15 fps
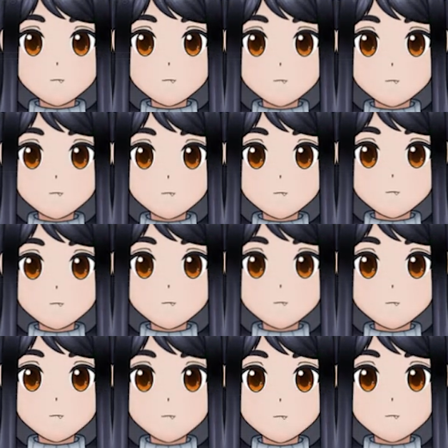
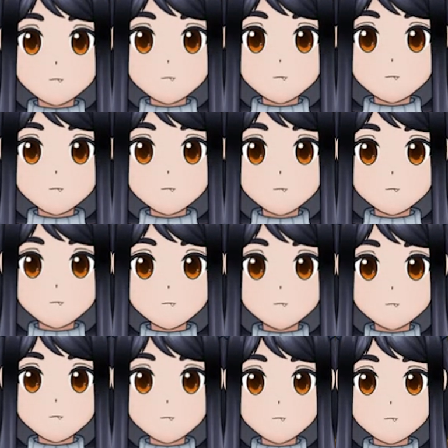(silence)